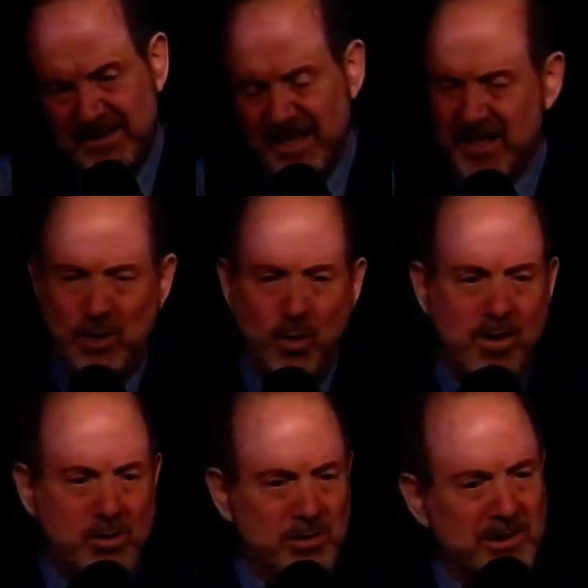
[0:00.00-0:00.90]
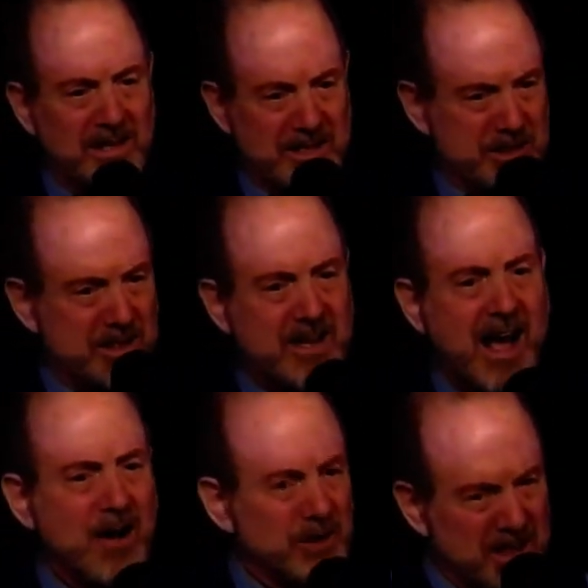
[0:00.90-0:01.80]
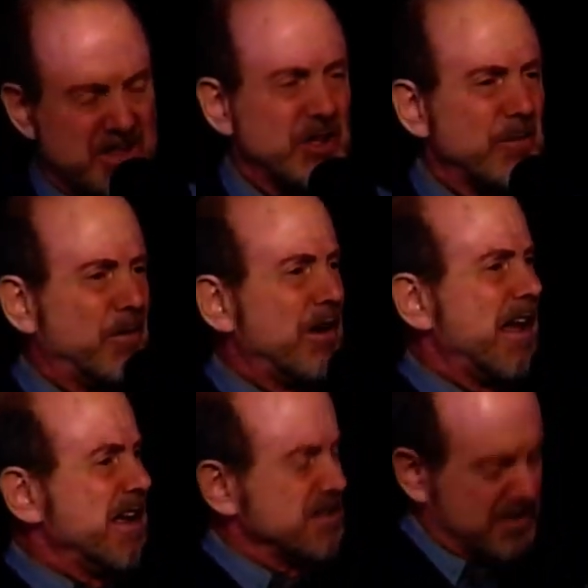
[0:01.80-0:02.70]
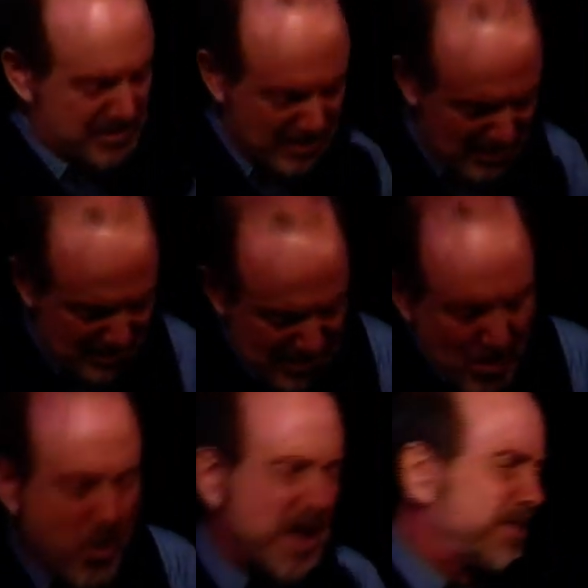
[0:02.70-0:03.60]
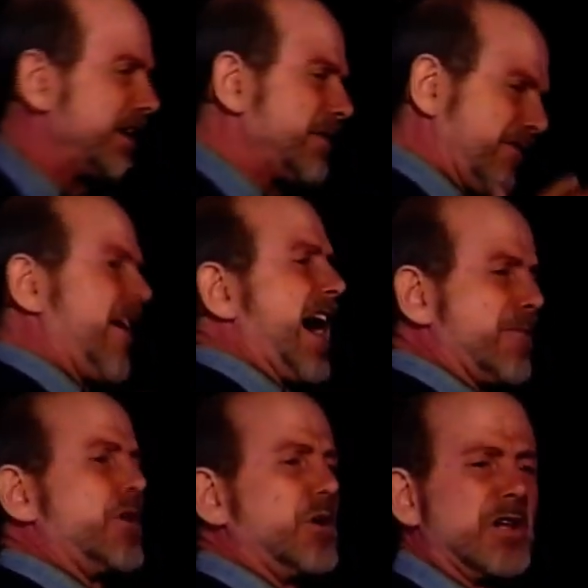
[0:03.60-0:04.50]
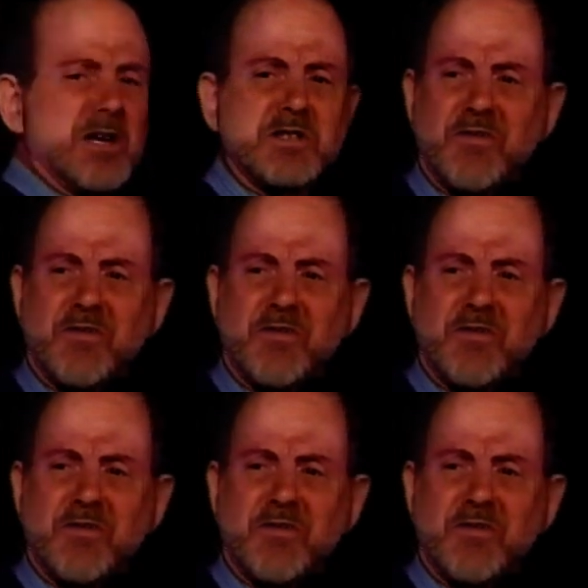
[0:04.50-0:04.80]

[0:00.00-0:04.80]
and it won't let you down. It's the place with a fabulous